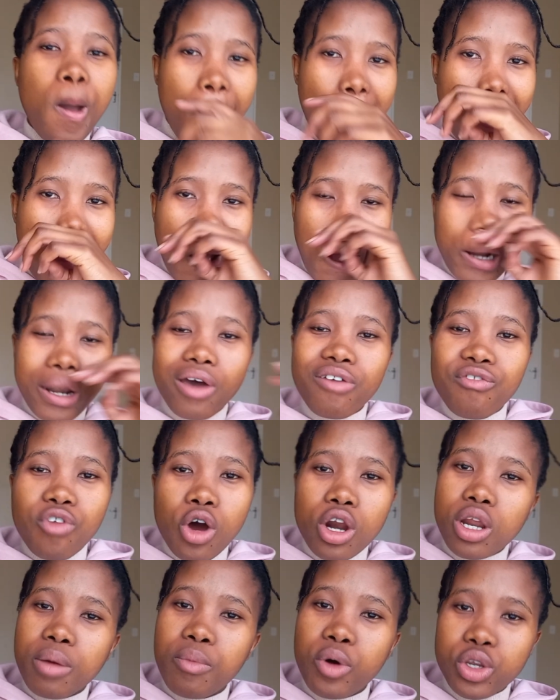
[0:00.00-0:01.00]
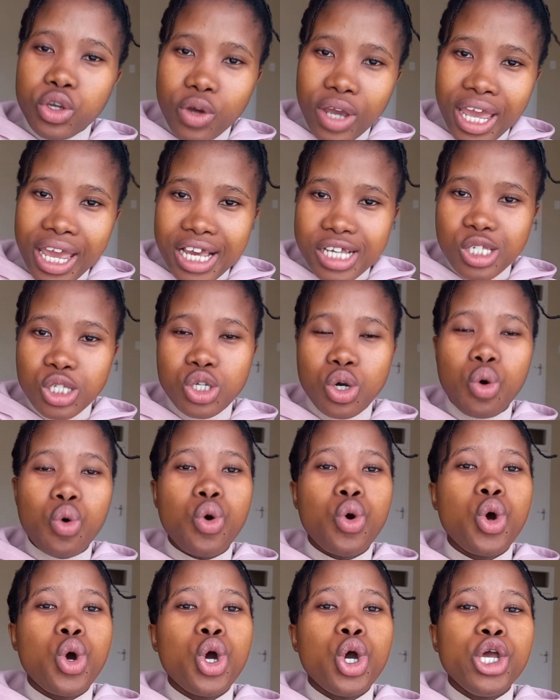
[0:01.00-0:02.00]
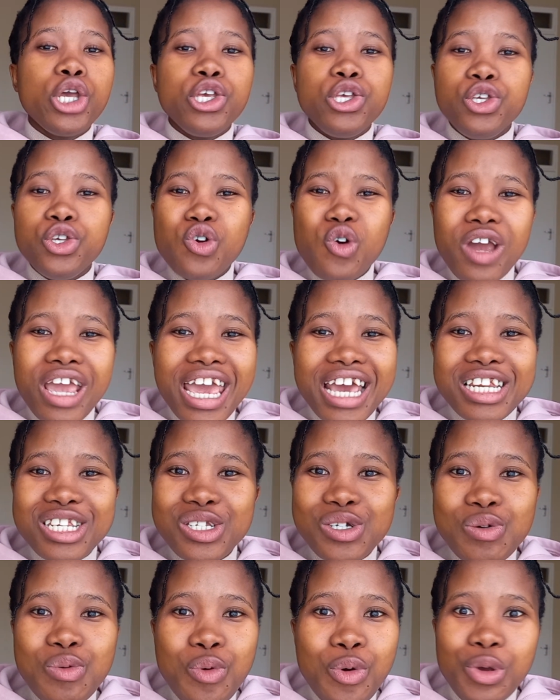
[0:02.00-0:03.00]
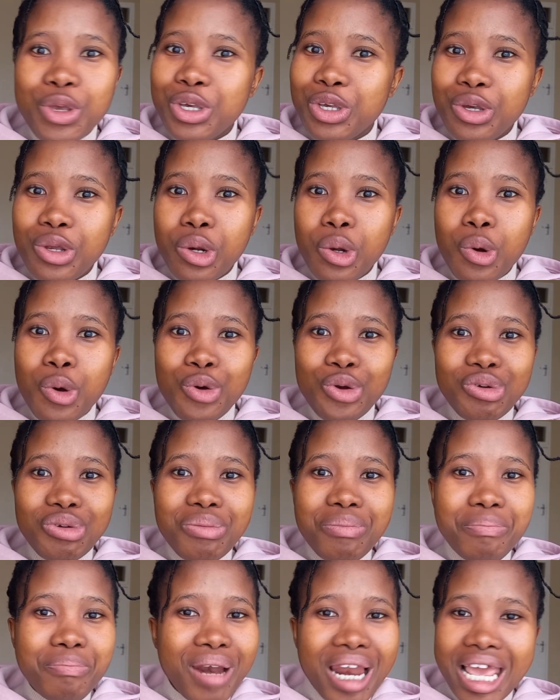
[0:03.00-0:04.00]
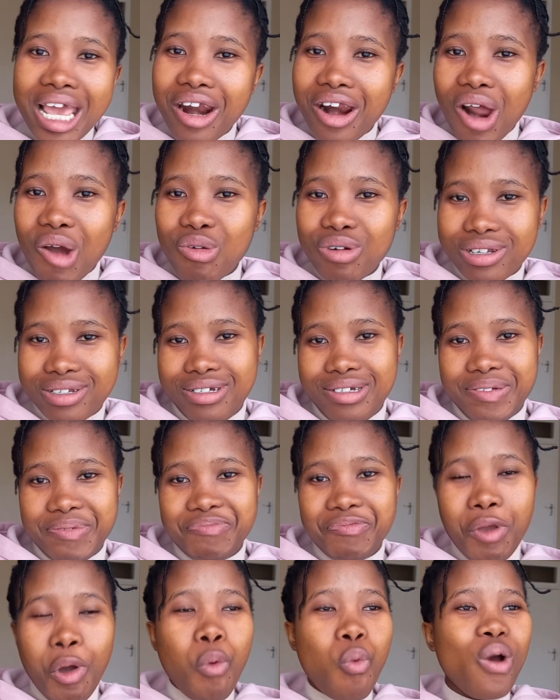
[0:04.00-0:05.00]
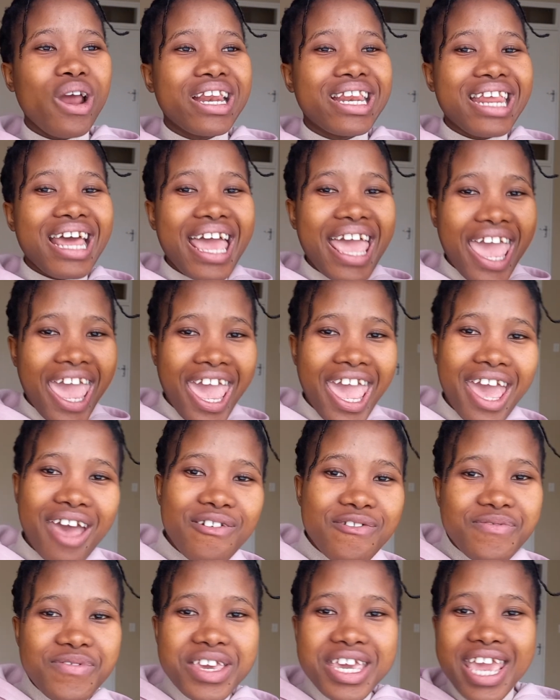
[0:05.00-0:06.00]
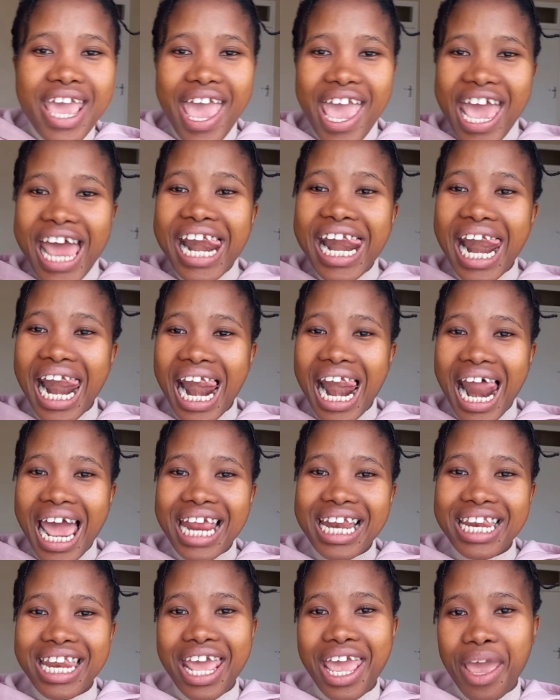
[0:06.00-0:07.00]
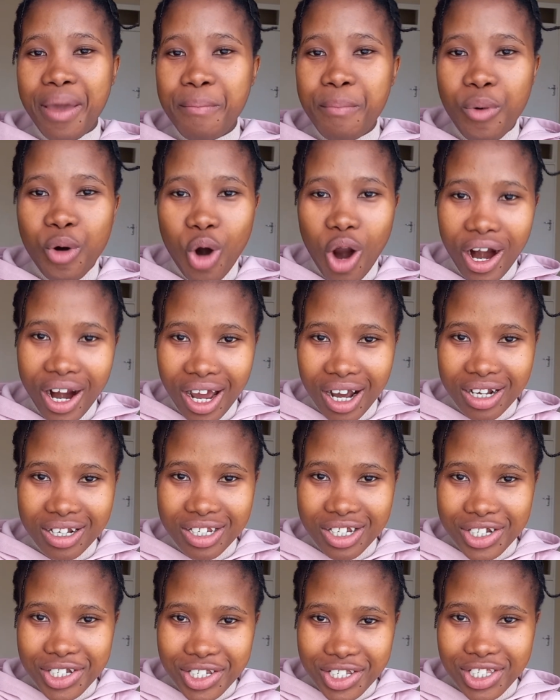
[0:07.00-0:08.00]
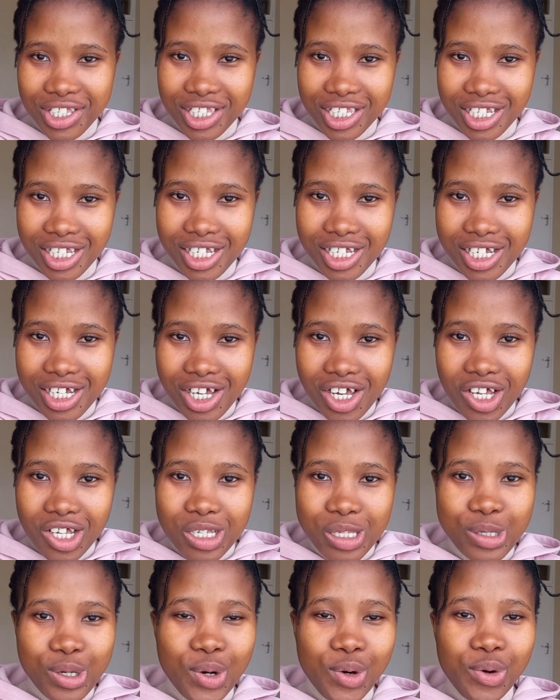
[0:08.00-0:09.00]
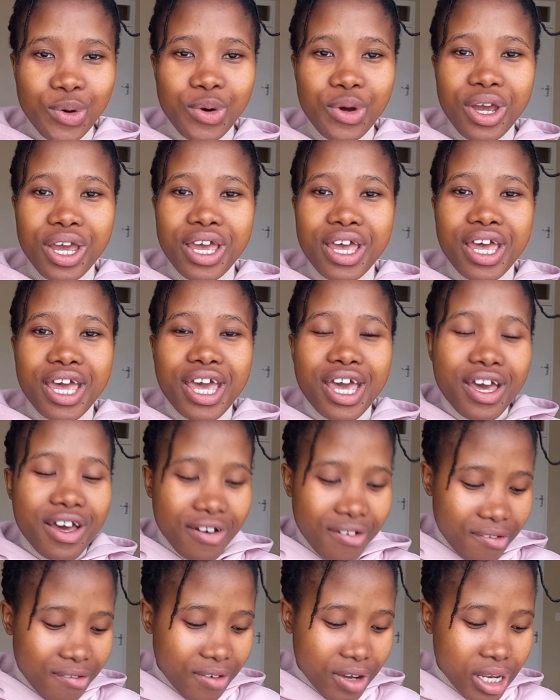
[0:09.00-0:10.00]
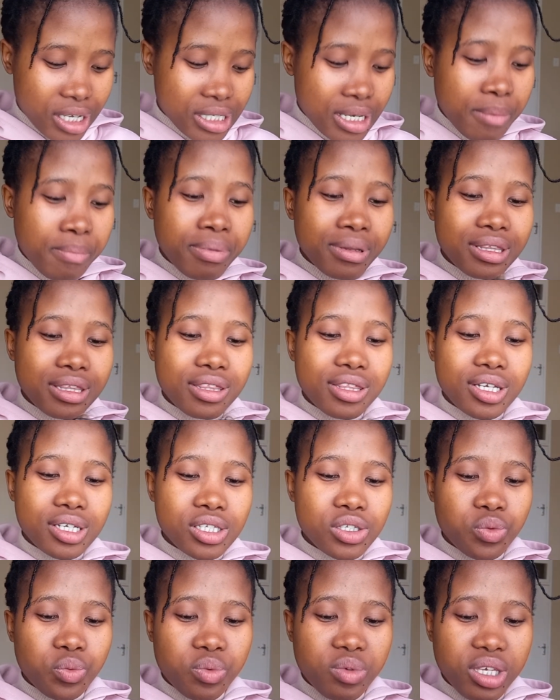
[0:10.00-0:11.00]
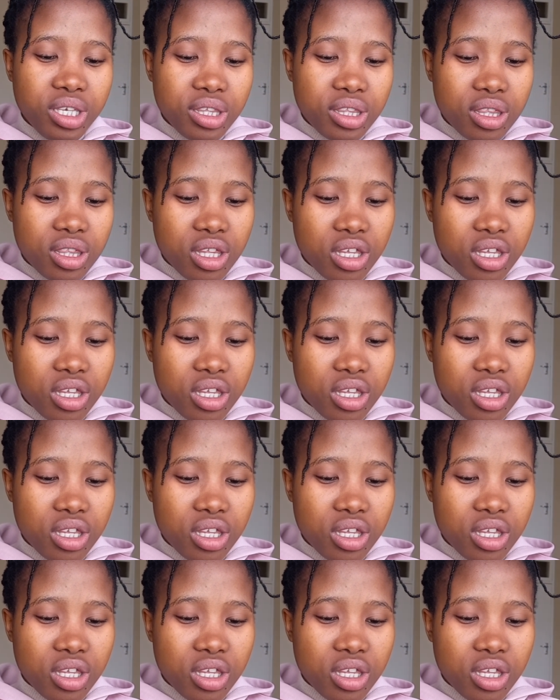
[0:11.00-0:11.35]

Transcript: the volume on your hair. So you get to, play around with heavy and light hair product, you see. So for example, this weave,